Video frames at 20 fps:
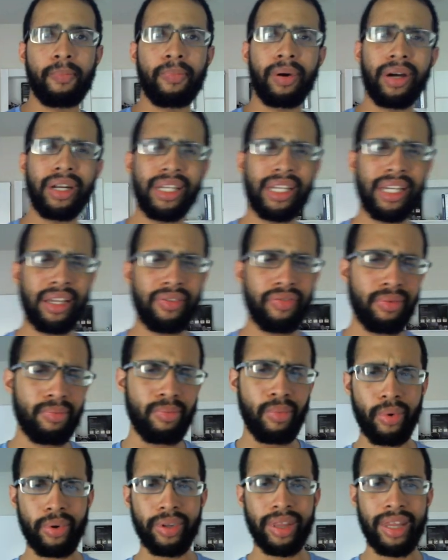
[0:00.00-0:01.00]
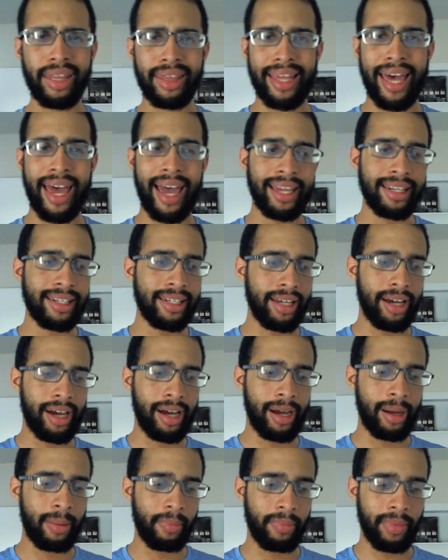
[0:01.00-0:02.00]
But even more than that,
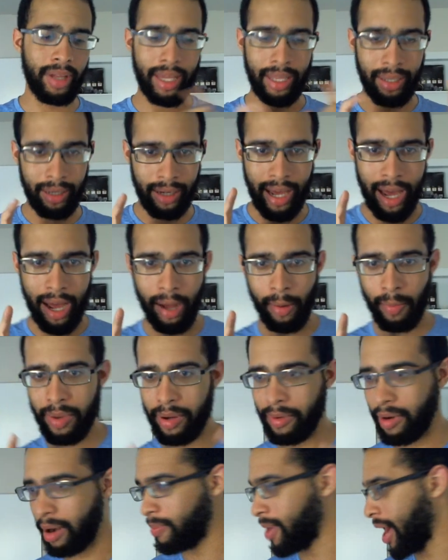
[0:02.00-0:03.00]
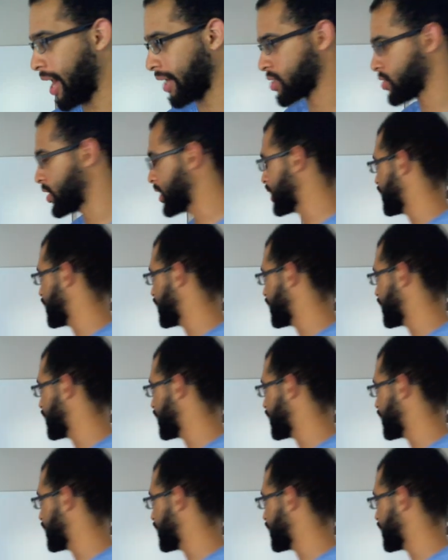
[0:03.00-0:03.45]
and I'll be right back so